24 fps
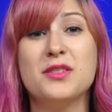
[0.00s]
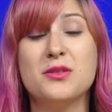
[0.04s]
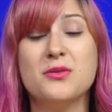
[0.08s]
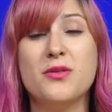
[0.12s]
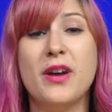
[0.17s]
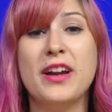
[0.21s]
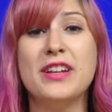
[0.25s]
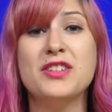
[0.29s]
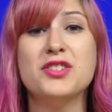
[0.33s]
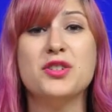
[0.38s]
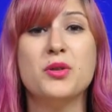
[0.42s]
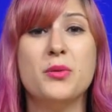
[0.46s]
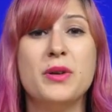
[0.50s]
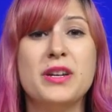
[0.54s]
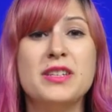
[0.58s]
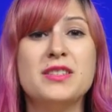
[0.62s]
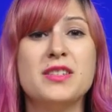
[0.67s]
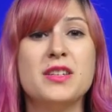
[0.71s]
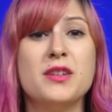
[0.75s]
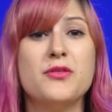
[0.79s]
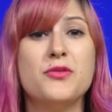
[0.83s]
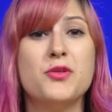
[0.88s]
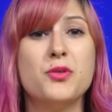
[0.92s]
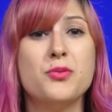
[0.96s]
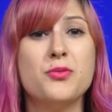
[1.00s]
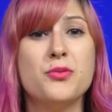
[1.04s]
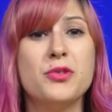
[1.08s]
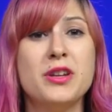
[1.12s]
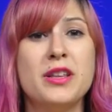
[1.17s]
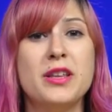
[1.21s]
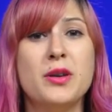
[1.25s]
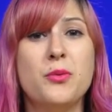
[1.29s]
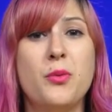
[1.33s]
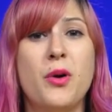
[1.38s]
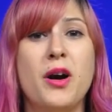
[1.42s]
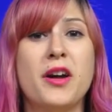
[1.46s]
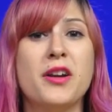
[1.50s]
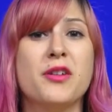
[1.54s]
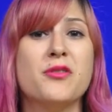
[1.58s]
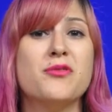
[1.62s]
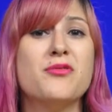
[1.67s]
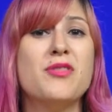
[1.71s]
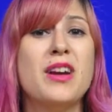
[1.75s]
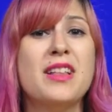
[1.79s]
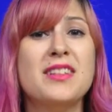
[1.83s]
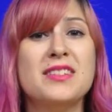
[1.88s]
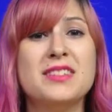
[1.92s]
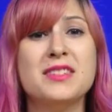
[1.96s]
the right choice if you really want a
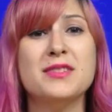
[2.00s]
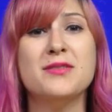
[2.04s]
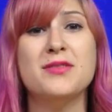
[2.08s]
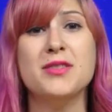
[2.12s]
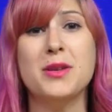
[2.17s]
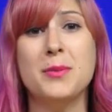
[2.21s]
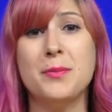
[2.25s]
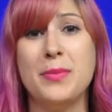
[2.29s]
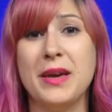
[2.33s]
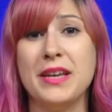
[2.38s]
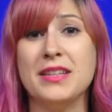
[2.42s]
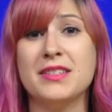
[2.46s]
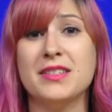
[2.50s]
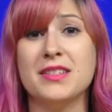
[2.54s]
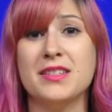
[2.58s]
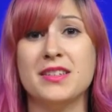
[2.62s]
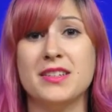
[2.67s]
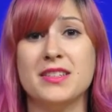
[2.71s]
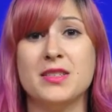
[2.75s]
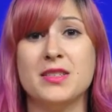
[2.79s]
relatively basic